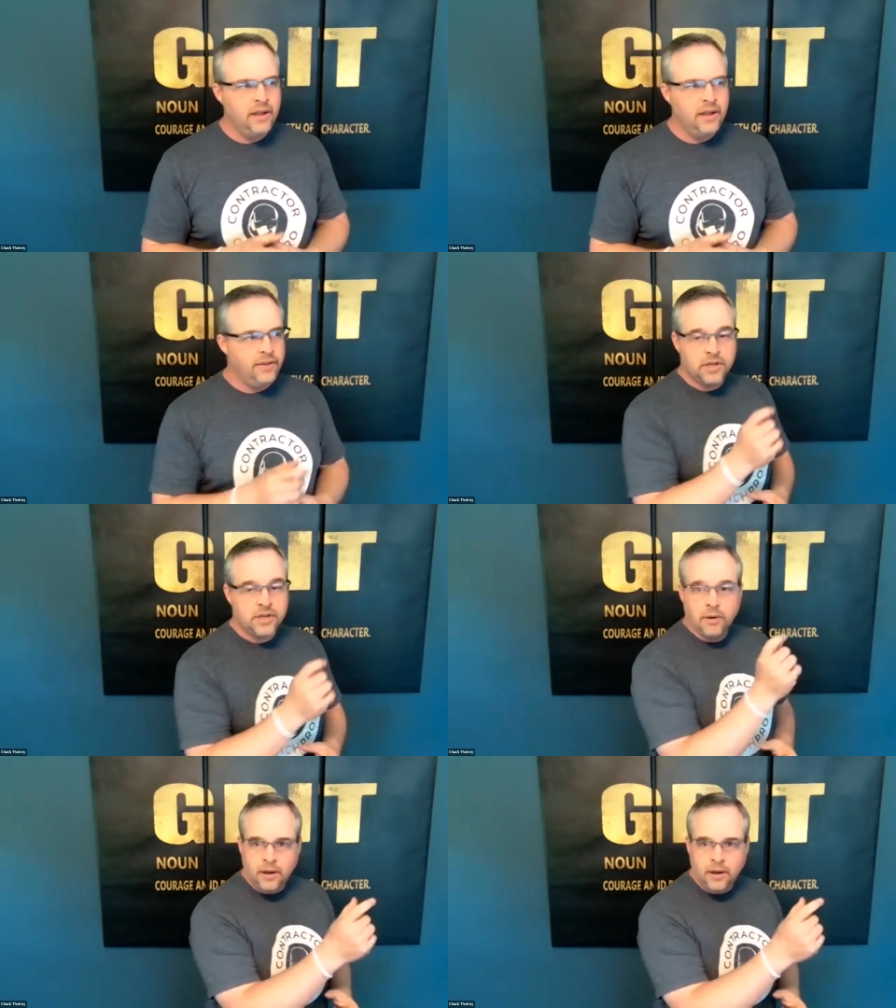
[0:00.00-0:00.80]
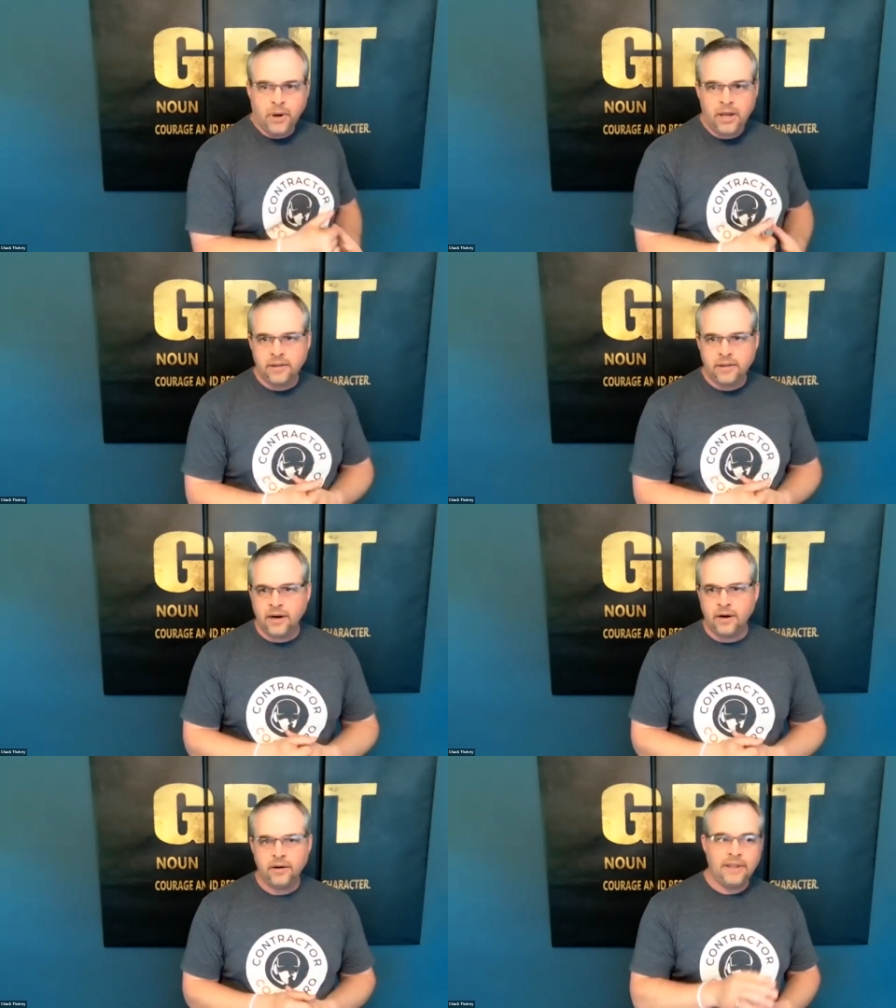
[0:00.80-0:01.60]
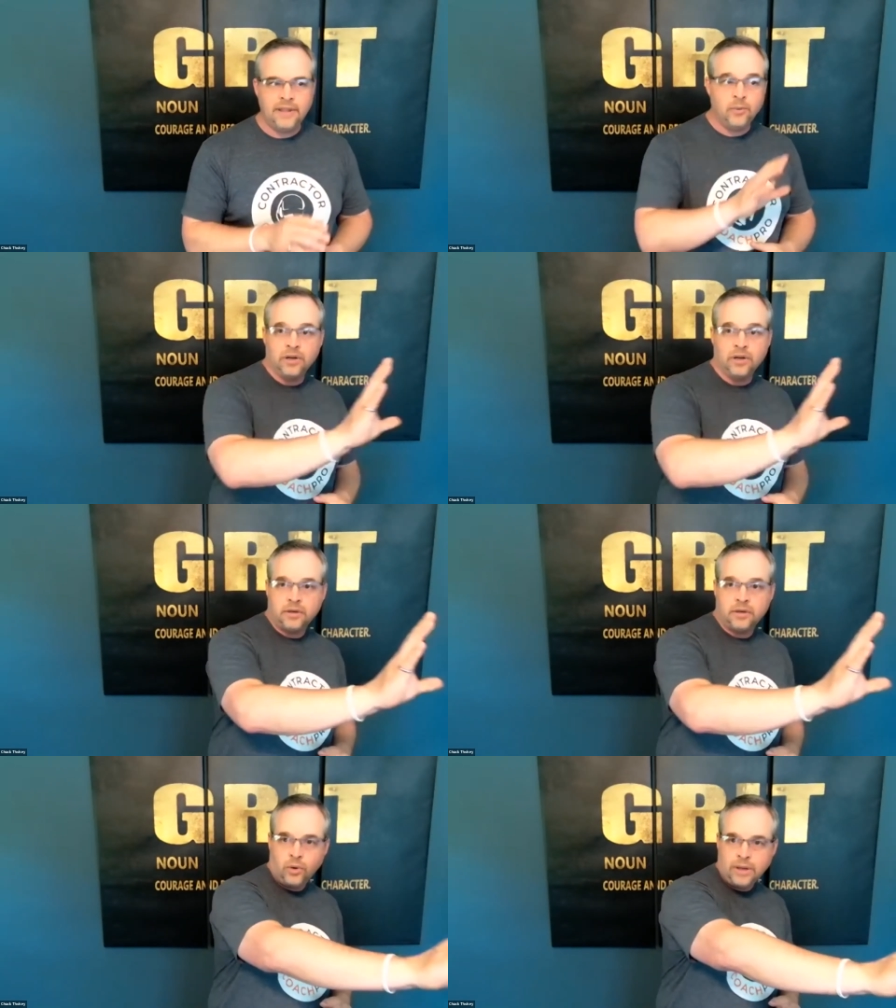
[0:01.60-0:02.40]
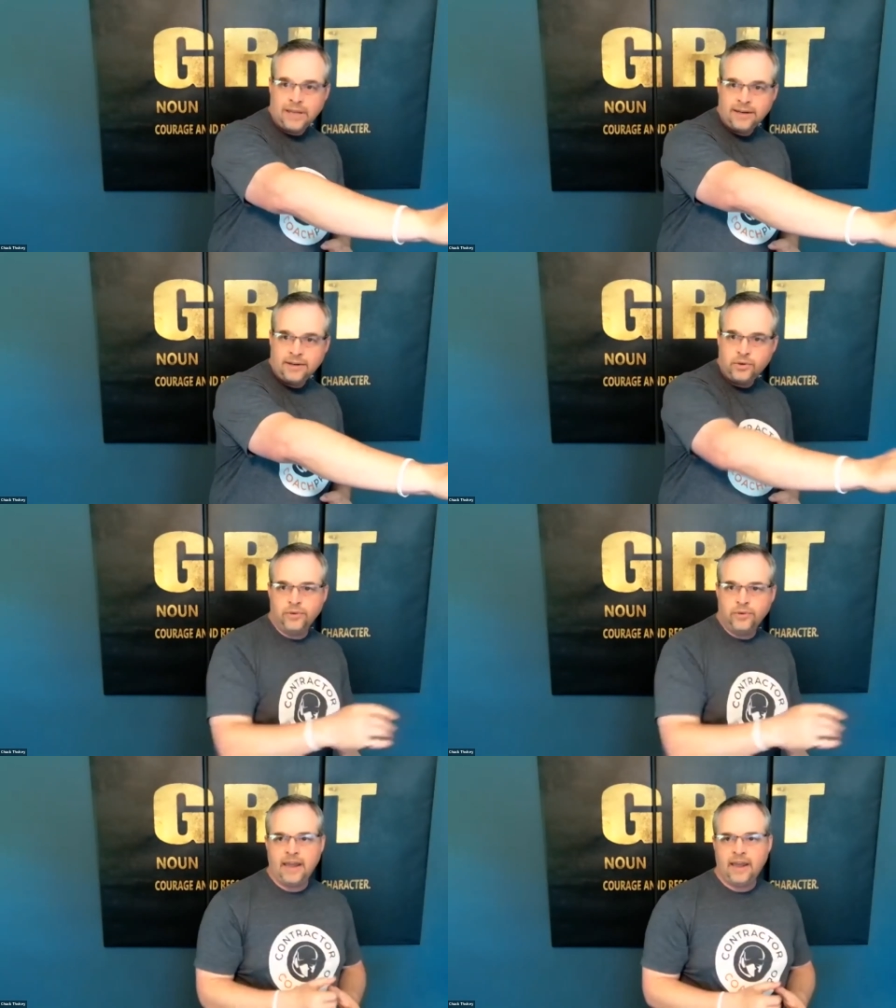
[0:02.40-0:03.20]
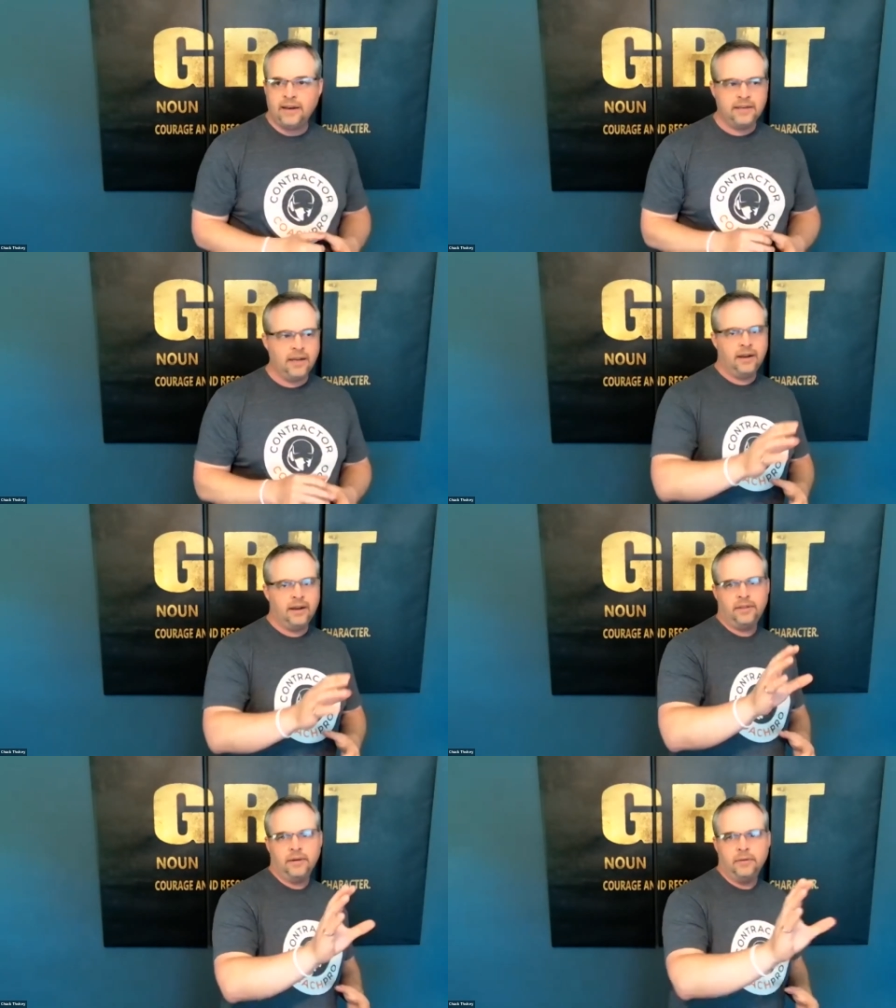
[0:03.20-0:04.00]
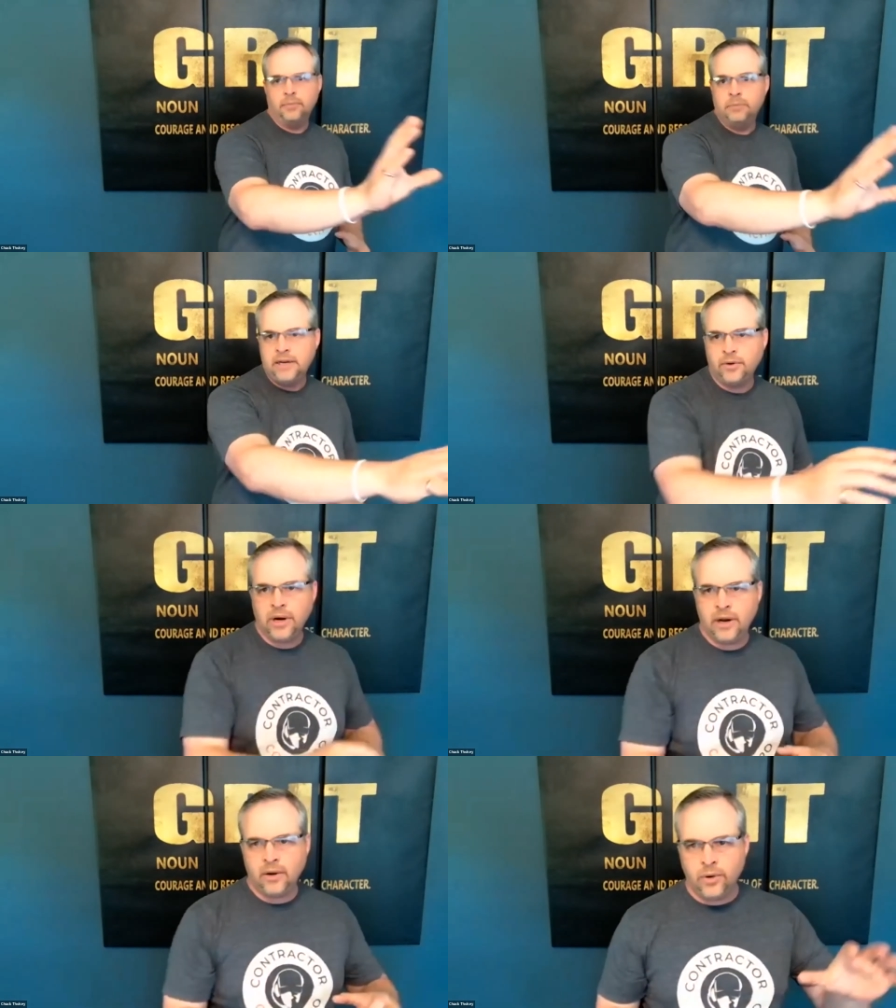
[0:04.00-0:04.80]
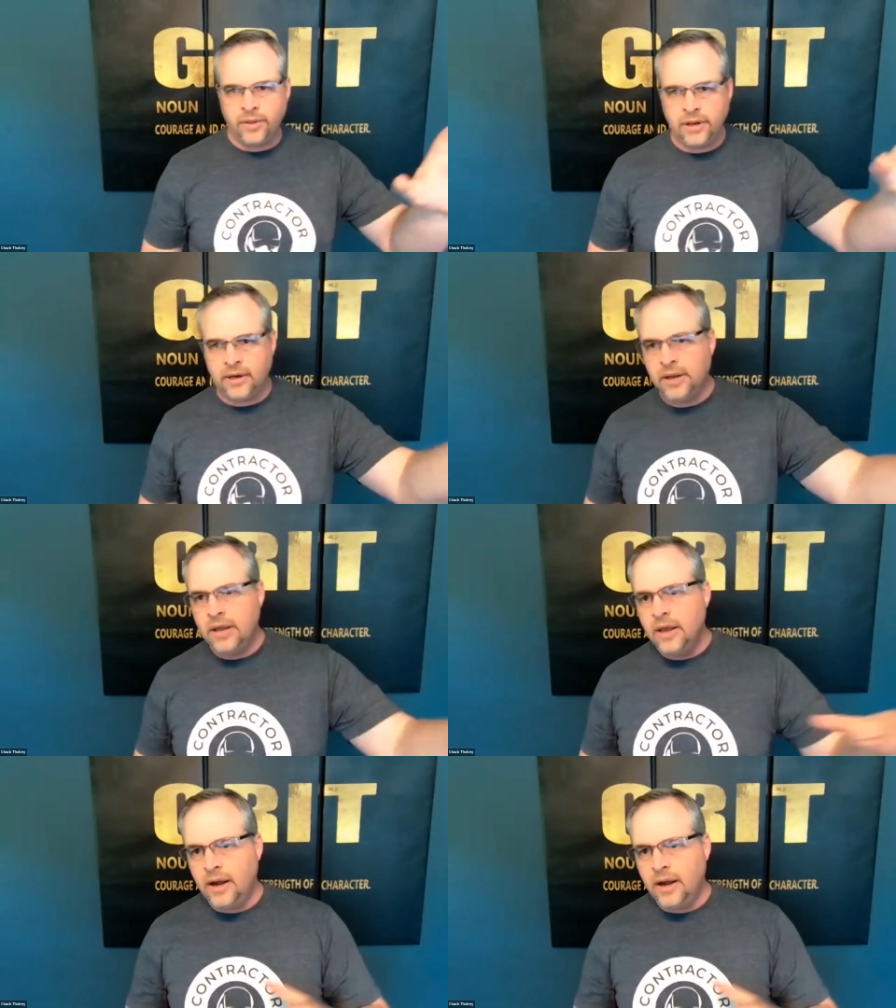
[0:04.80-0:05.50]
there's a button there that will go into that, the meeting rail or the